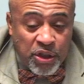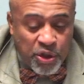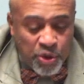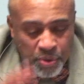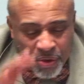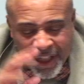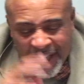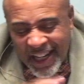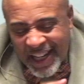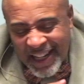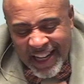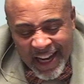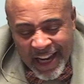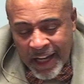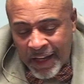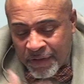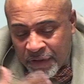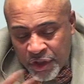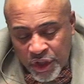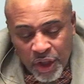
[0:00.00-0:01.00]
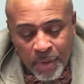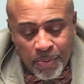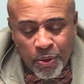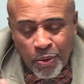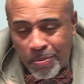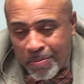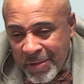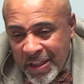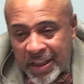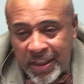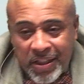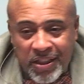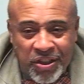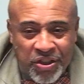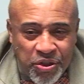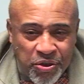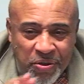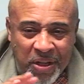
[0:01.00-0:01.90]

You can't have double meanings.